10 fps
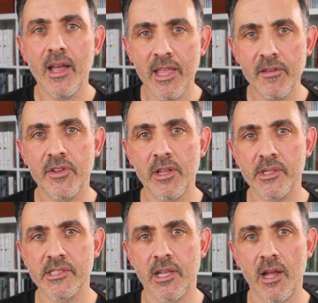even though
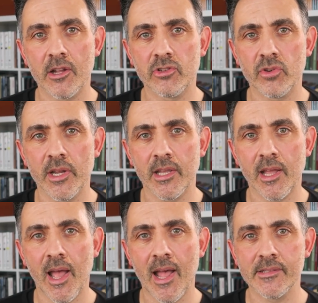it's a card
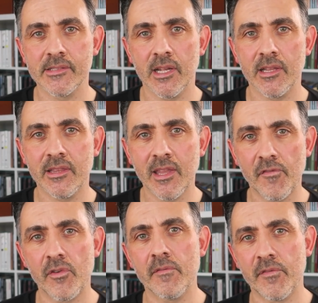trick, has a
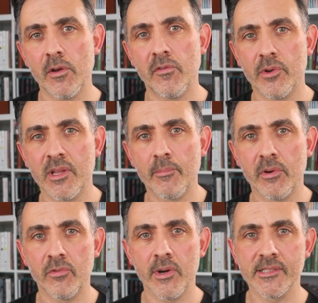different feel for a
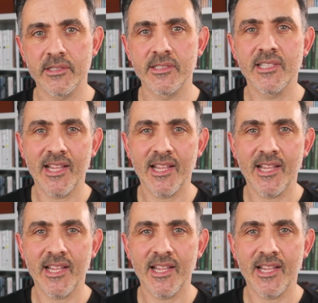number of reasons.